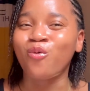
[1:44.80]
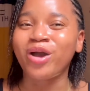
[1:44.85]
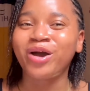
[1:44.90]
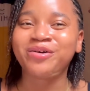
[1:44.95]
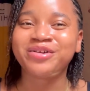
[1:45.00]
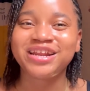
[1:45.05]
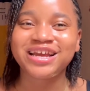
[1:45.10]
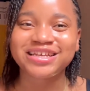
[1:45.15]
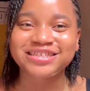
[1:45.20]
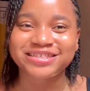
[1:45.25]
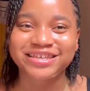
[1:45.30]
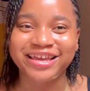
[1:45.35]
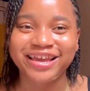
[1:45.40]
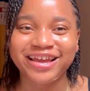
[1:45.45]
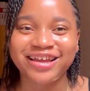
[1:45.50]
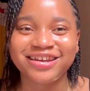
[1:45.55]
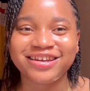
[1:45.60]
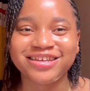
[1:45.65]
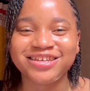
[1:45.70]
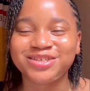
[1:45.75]
wellness
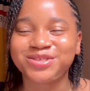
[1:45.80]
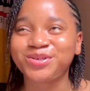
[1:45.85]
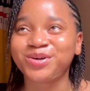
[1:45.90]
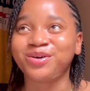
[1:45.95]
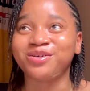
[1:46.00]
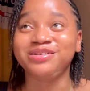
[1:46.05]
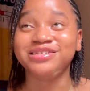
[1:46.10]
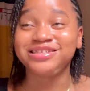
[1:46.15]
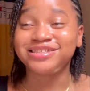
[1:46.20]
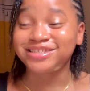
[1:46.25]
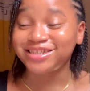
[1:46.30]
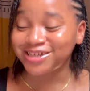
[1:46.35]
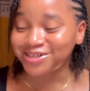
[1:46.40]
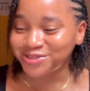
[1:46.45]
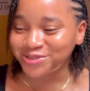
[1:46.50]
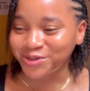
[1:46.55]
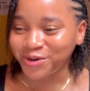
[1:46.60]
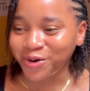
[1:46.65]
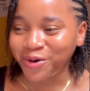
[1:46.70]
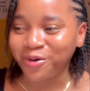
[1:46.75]
girlies on
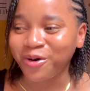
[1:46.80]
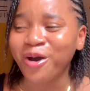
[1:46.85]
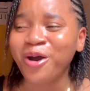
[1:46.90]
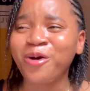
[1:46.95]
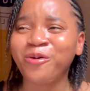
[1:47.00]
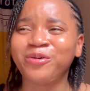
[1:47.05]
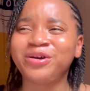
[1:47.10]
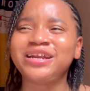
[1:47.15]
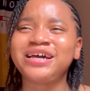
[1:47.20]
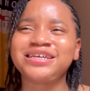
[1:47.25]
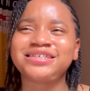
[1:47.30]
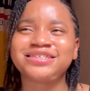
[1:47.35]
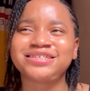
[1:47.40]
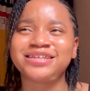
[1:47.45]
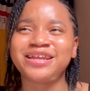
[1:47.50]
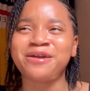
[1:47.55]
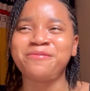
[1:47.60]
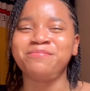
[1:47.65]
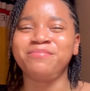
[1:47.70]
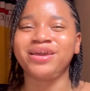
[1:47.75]
TikTok, when I
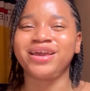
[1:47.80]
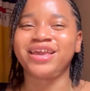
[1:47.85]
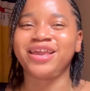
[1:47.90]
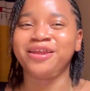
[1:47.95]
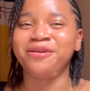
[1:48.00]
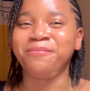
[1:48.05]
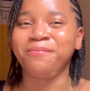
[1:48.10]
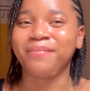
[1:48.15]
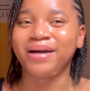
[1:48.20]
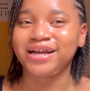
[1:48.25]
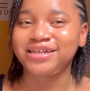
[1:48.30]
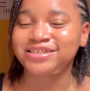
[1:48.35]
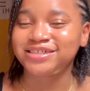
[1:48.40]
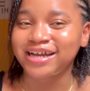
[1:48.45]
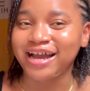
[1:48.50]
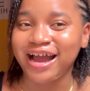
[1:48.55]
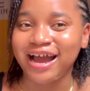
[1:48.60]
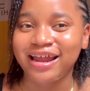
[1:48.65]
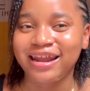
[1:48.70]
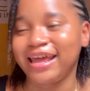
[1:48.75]
see them making
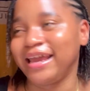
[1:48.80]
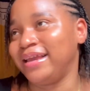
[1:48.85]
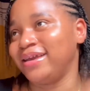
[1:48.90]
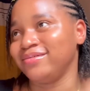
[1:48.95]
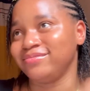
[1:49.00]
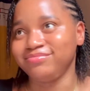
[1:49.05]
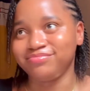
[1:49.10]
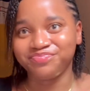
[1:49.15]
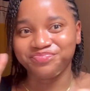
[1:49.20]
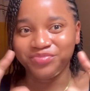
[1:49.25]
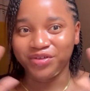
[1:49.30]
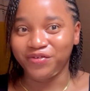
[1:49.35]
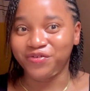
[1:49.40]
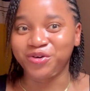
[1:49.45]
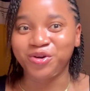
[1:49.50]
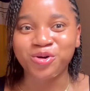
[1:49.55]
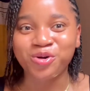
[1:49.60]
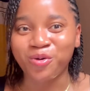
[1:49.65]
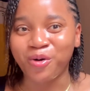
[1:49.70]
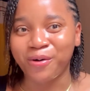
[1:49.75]
matcha, like, if
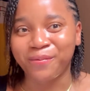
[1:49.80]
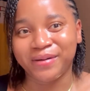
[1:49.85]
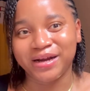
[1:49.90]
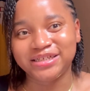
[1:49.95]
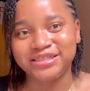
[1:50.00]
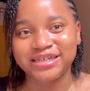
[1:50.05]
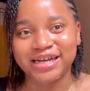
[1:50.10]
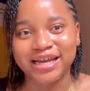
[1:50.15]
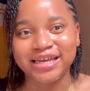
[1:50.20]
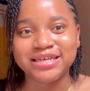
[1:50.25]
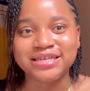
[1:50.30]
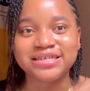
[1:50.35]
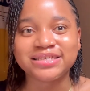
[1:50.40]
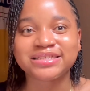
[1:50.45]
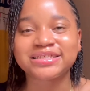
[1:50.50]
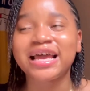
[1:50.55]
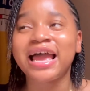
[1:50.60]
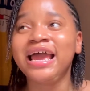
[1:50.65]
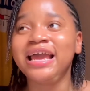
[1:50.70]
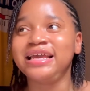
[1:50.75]
you don't know what matcha
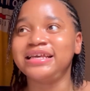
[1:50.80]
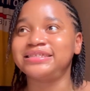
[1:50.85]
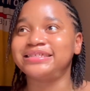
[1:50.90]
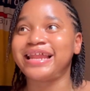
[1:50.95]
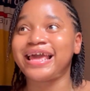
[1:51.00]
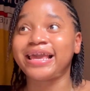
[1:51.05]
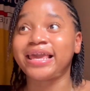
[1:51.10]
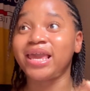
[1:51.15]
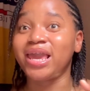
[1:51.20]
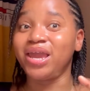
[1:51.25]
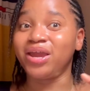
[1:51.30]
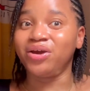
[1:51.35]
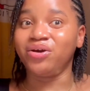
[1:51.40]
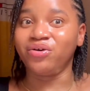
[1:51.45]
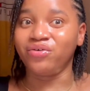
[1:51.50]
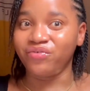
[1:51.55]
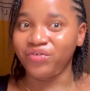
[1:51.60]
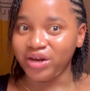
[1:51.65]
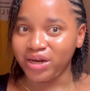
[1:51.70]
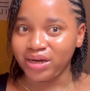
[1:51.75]
is, it's like a
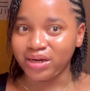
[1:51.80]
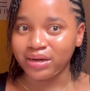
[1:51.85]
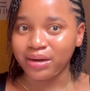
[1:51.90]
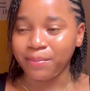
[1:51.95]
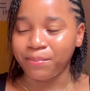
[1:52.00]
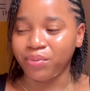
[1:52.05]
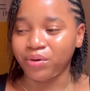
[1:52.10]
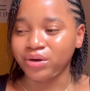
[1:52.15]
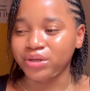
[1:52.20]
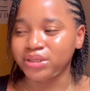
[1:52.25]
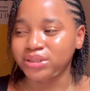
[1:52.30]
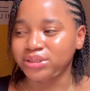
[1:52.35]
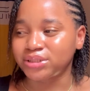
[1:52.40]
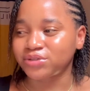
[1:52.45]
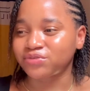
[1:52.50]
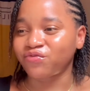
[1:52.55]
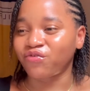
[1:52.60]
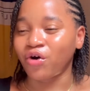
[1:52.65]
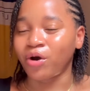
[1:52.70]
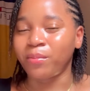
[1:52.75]
green, but
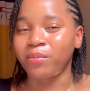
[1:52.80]
it's